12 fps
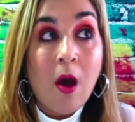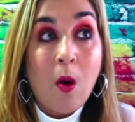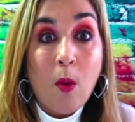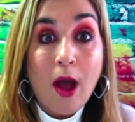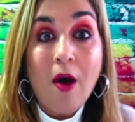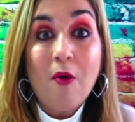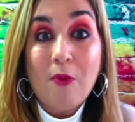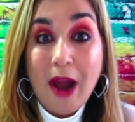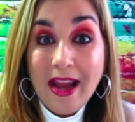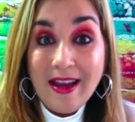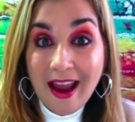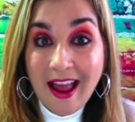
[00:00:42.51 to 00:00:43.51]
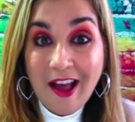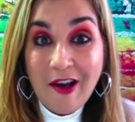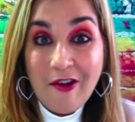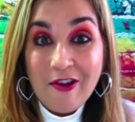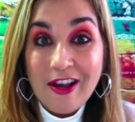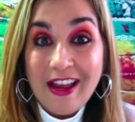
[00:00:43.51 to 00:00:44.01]
Well, right
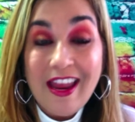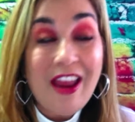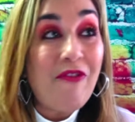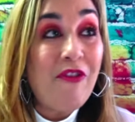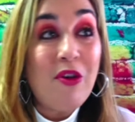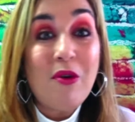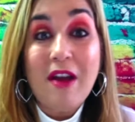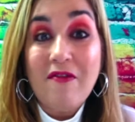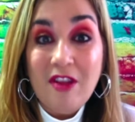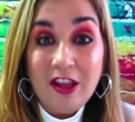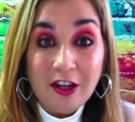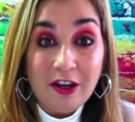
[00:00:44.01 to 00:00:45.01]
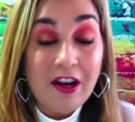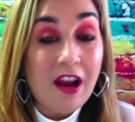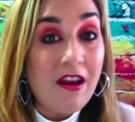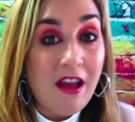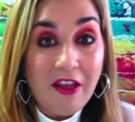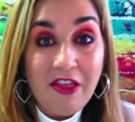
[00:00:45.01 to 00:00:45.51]
now, if you have
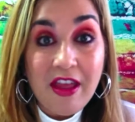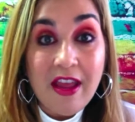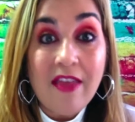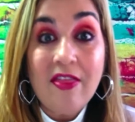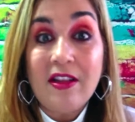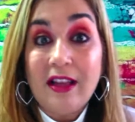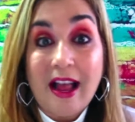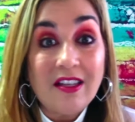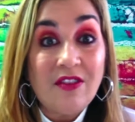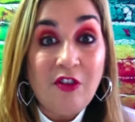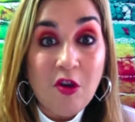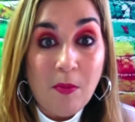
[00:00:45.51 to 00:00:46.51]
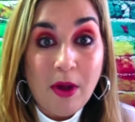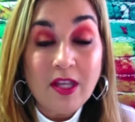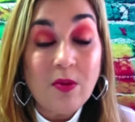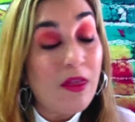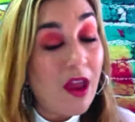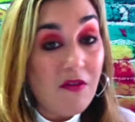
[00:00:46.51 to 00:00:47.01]
learned nothing in the last few months
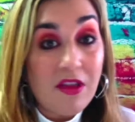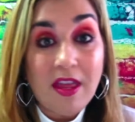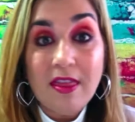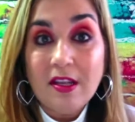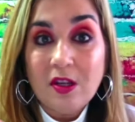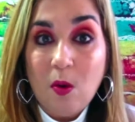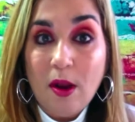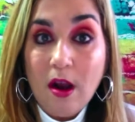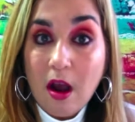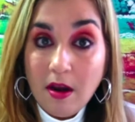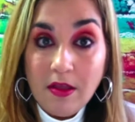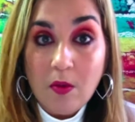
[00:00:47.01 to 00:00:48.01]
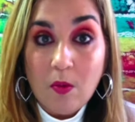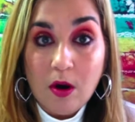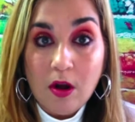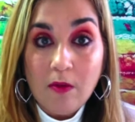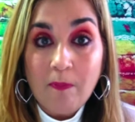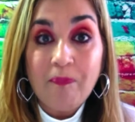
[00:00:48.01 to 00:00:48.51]
with everything that's going on in the
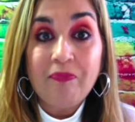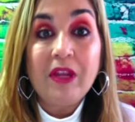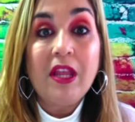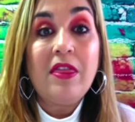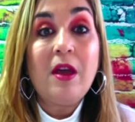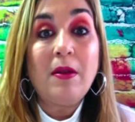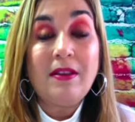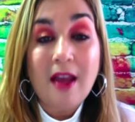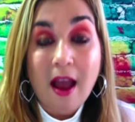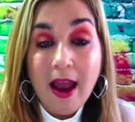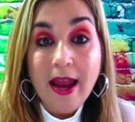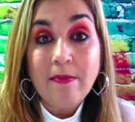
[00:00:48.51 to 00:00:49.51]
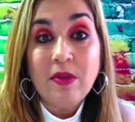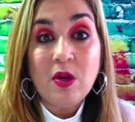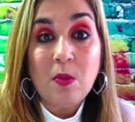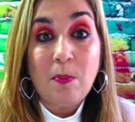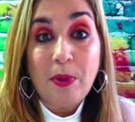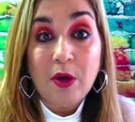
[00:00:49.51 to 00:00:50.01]
world, the time to
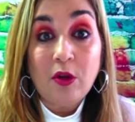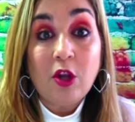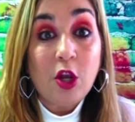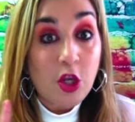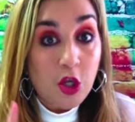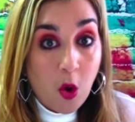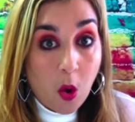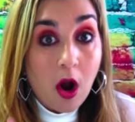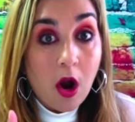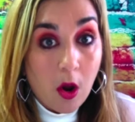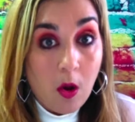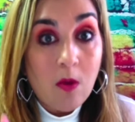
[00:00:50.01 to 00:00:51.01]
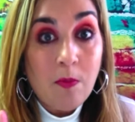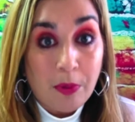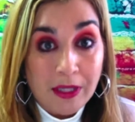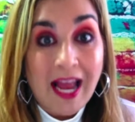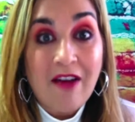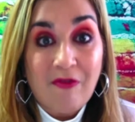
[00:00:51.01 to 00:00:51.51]
build your own
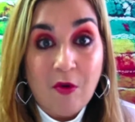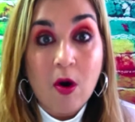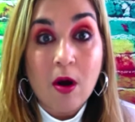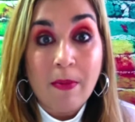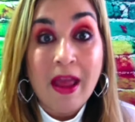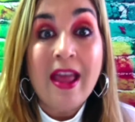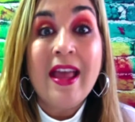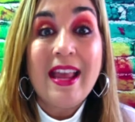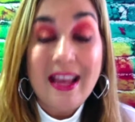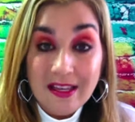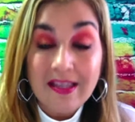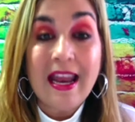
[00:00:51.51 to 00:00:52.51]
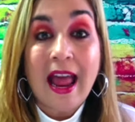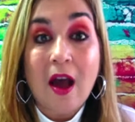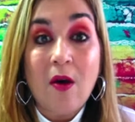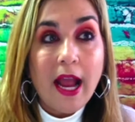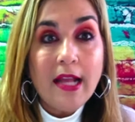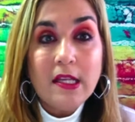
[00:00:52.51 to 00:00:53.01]
platform is
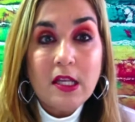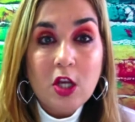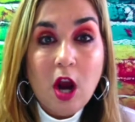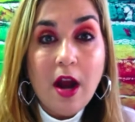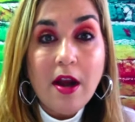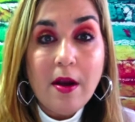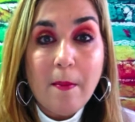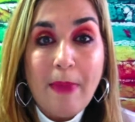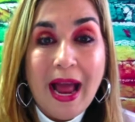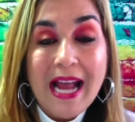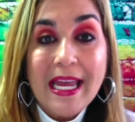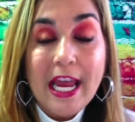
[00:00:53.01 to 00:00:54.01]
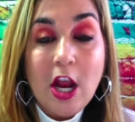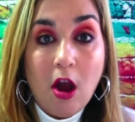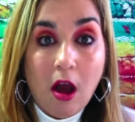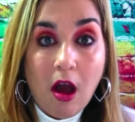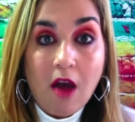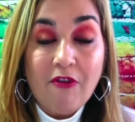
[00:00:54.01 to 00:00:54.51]
now. And start backing
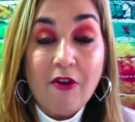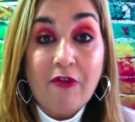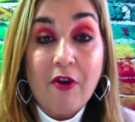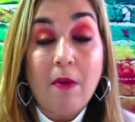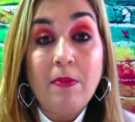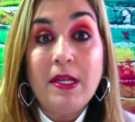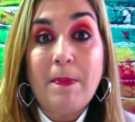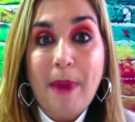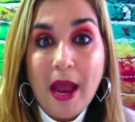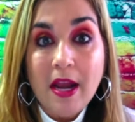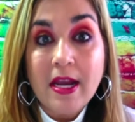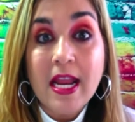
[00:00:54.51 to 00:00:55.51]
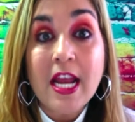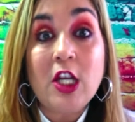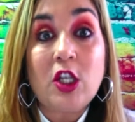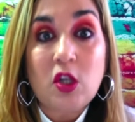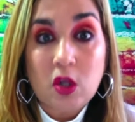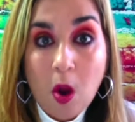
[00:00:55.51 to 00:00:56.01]
off from depending
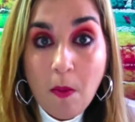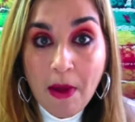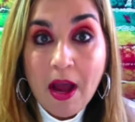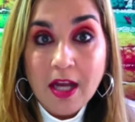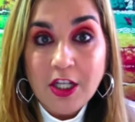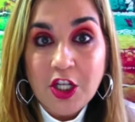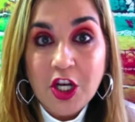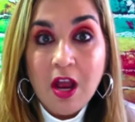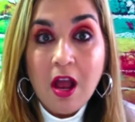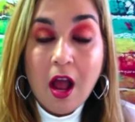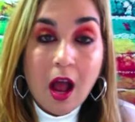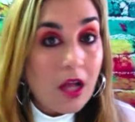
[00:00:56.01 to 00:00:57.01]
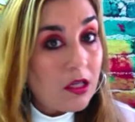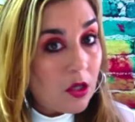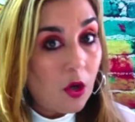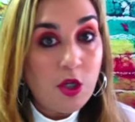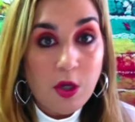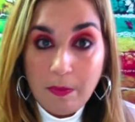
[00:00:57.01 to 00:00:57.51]
so much on
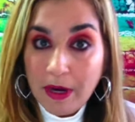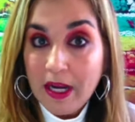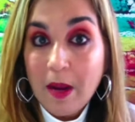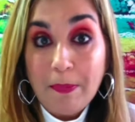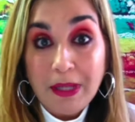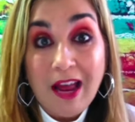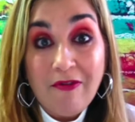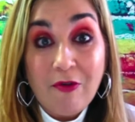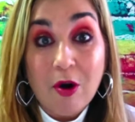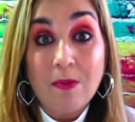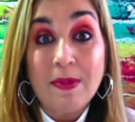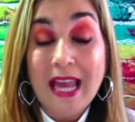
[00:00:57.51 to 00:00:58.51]
social media platforms.